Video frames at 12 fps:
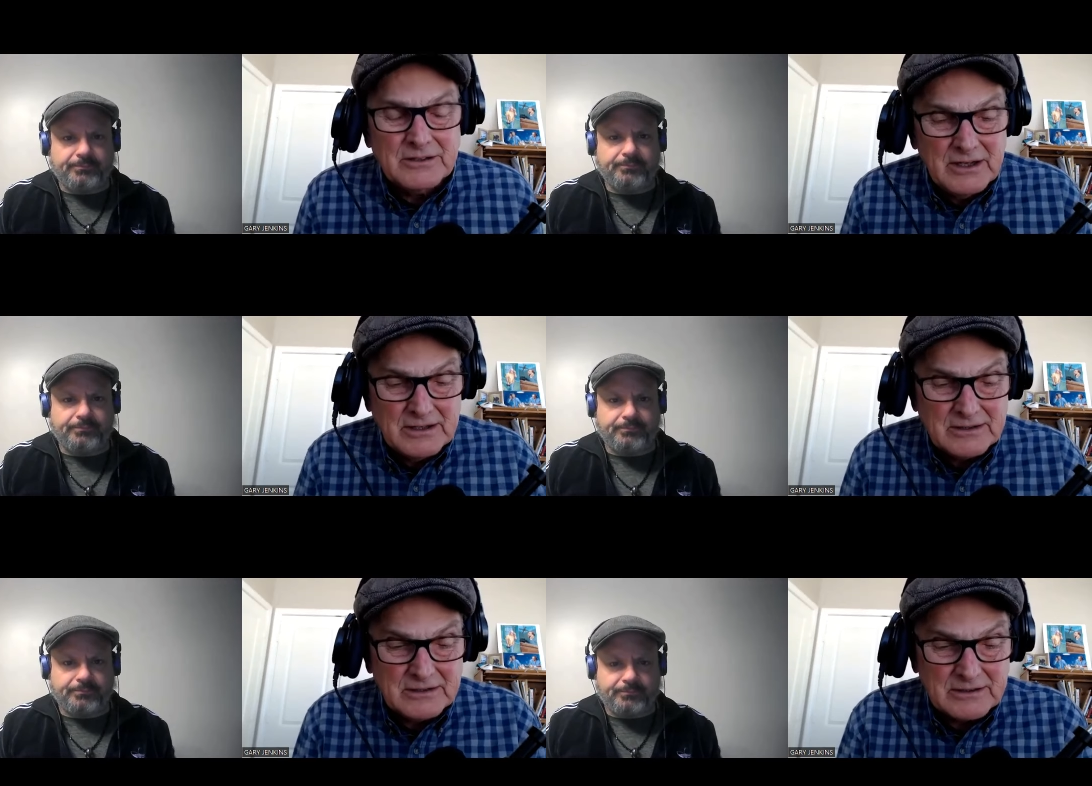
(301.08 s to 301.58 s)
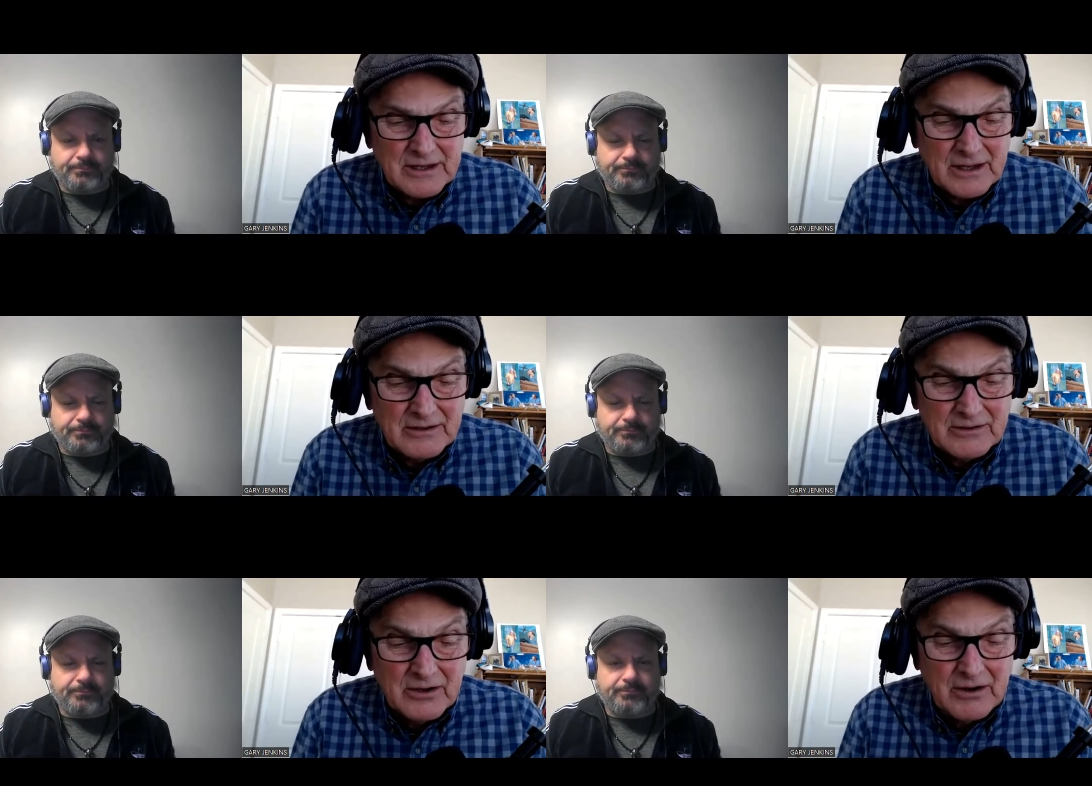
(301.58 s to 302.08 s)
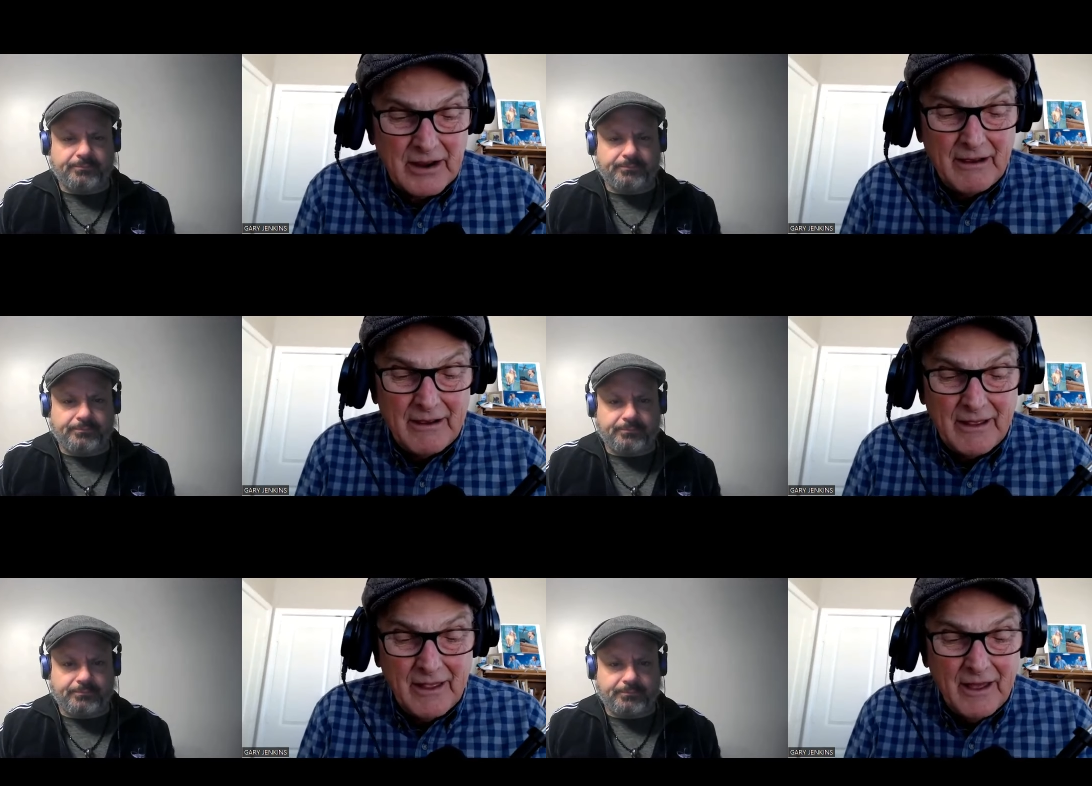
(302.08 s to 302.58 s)
Speaker 1: Jesus, I don't know
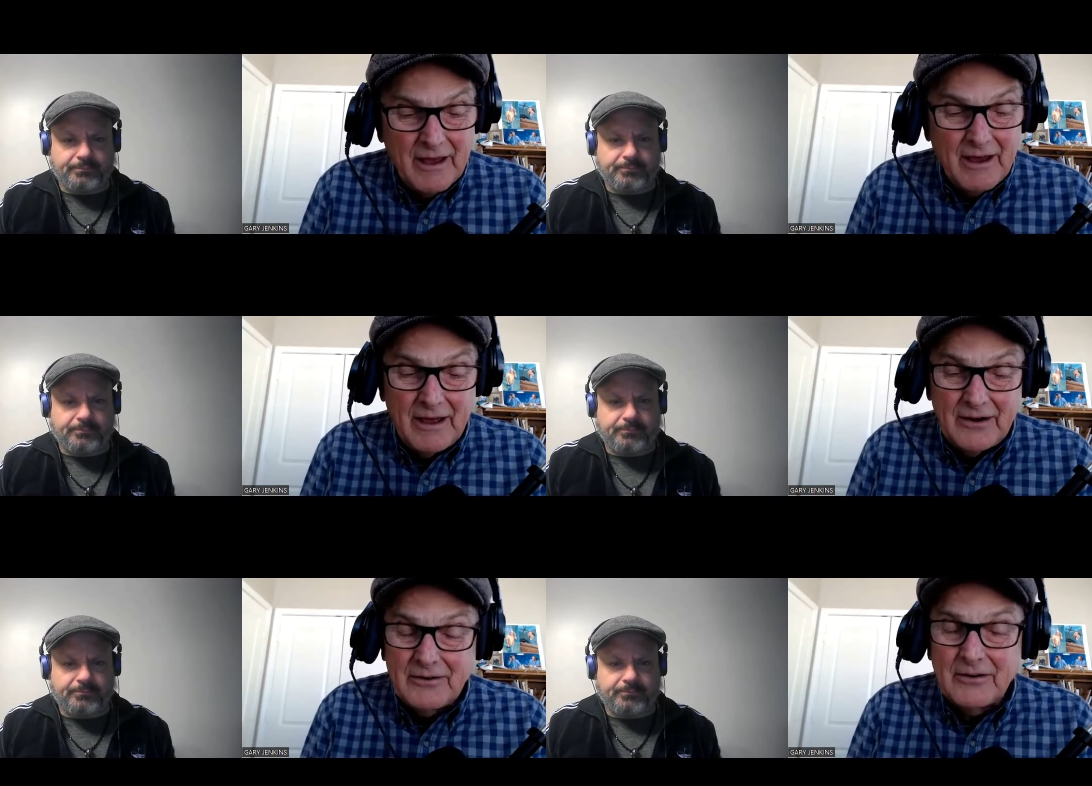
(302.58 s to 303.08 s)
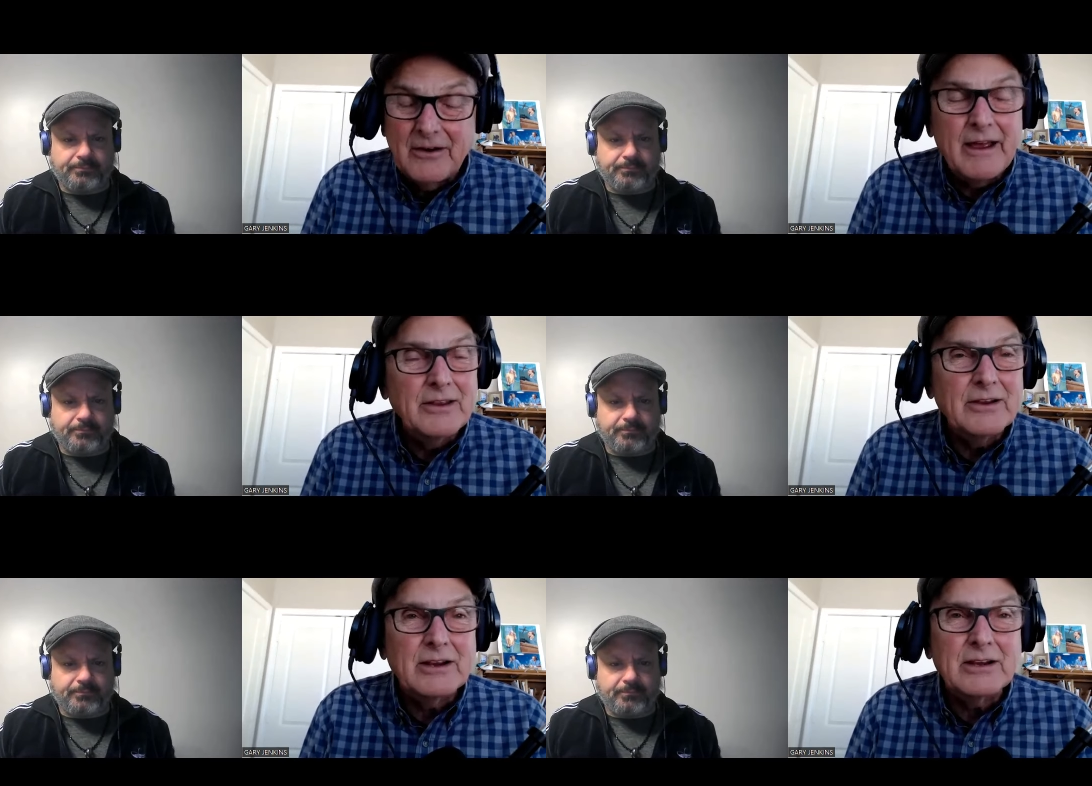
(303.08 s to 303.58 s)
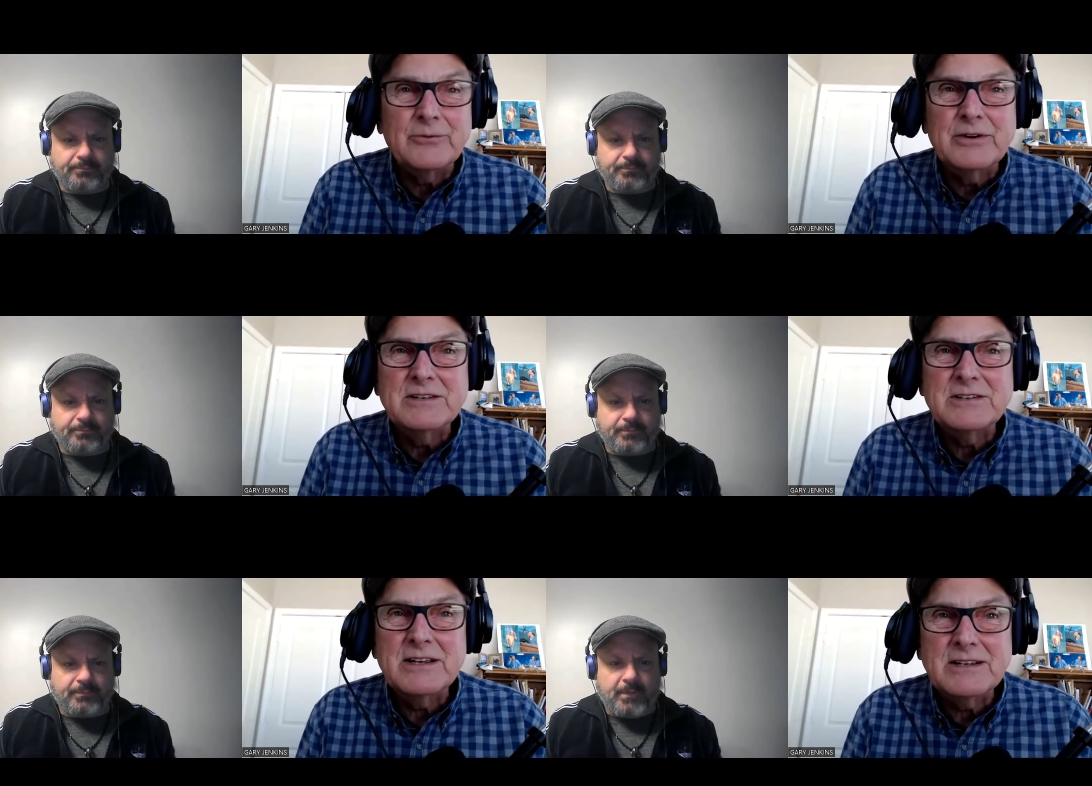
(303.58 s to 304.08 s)
how you could
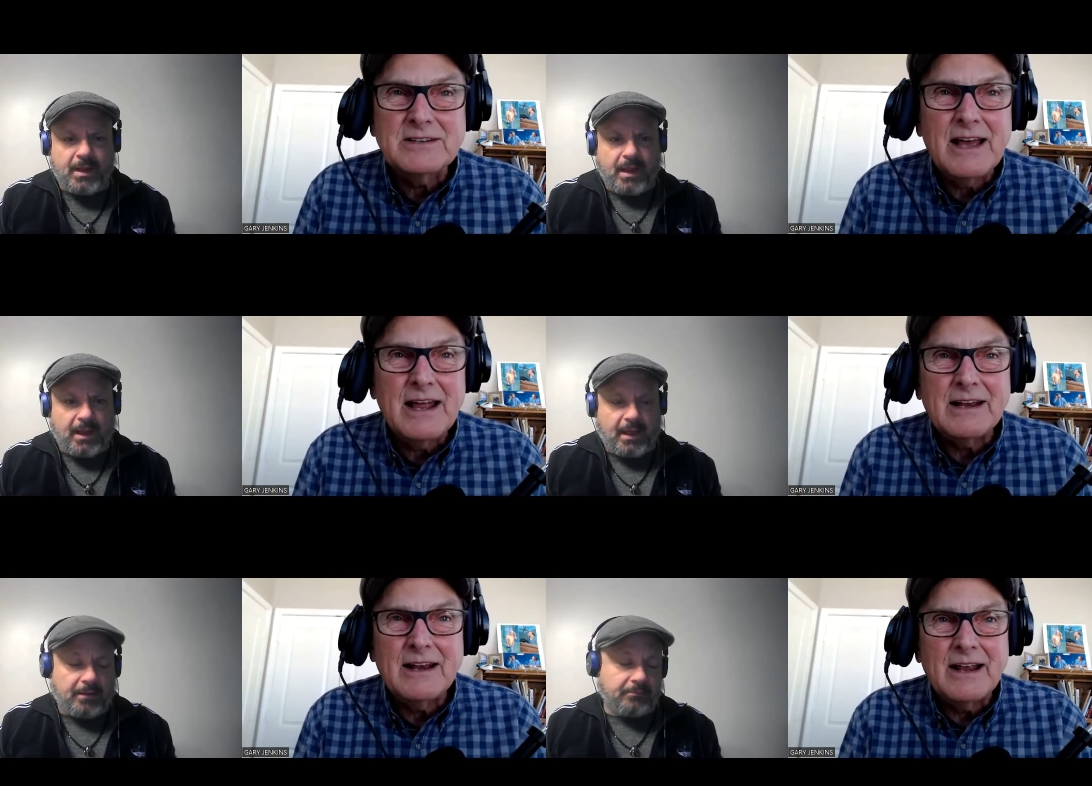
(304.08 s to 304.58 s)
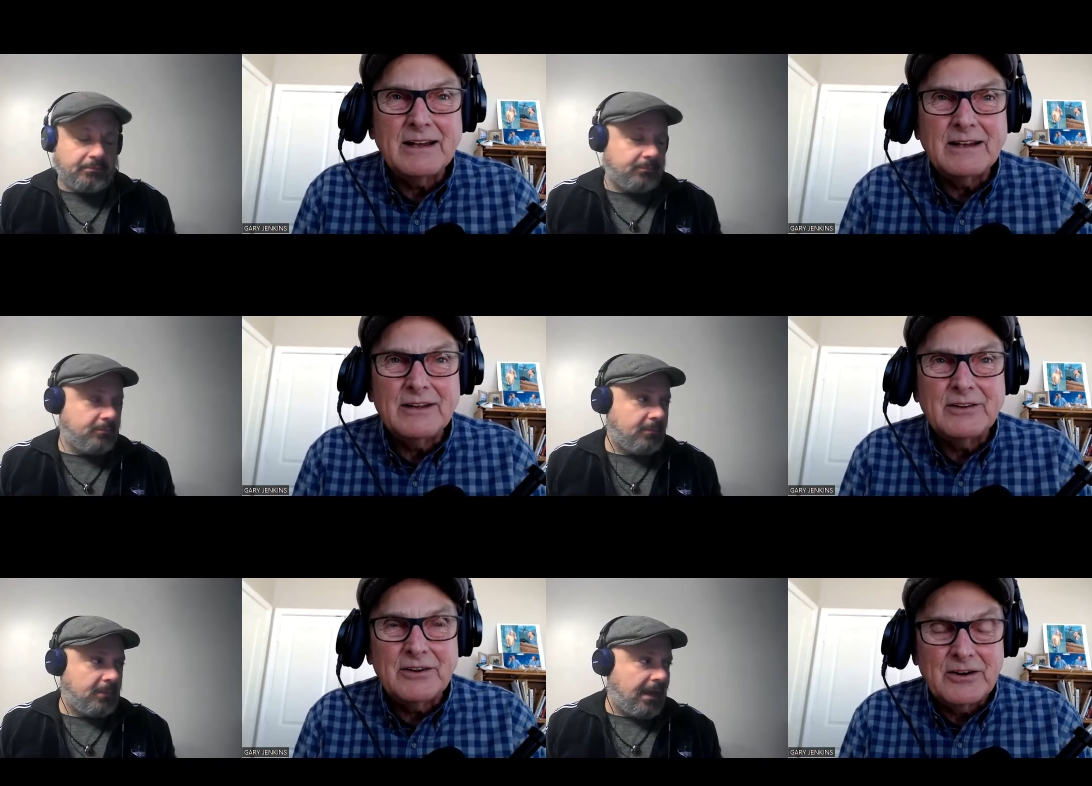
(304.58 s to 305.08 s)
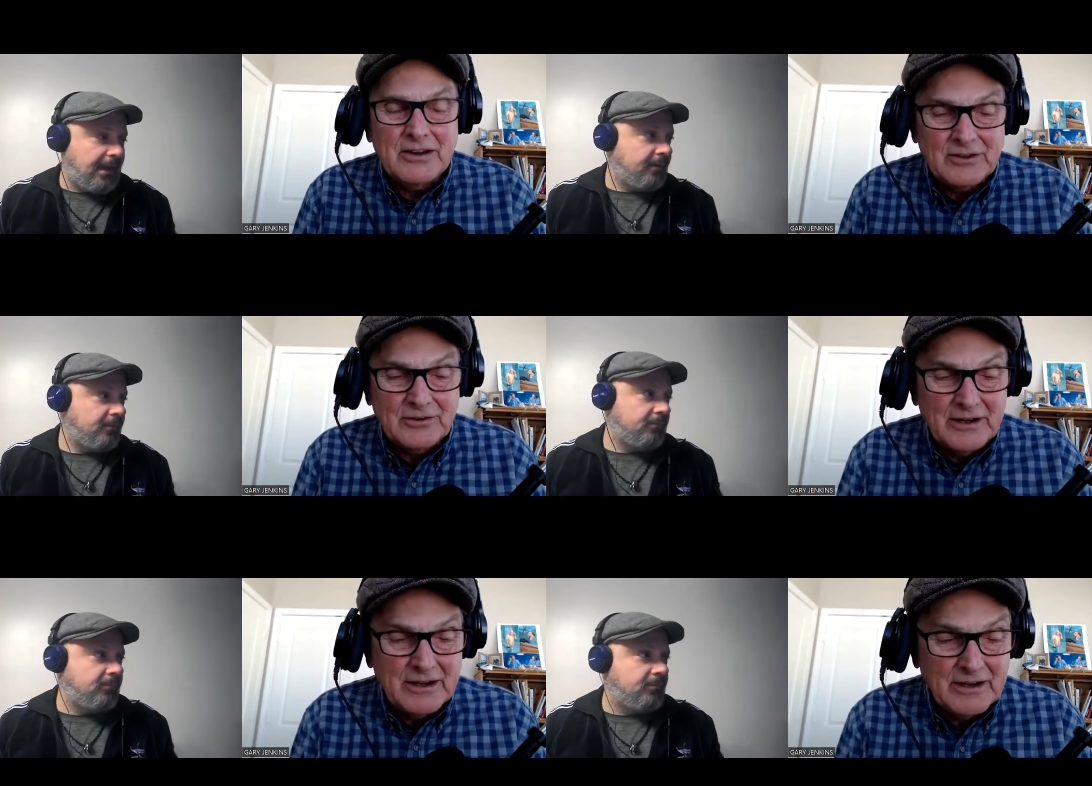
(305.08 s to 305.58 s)
resist that in
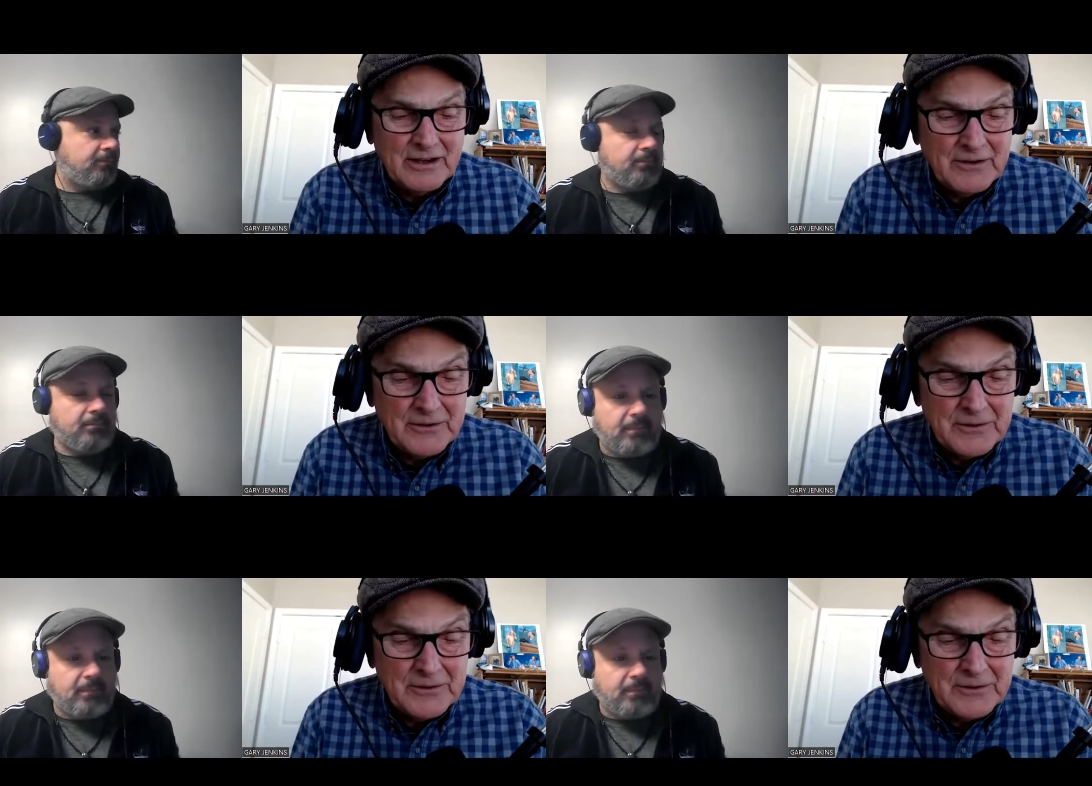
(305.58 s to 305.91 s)
1933.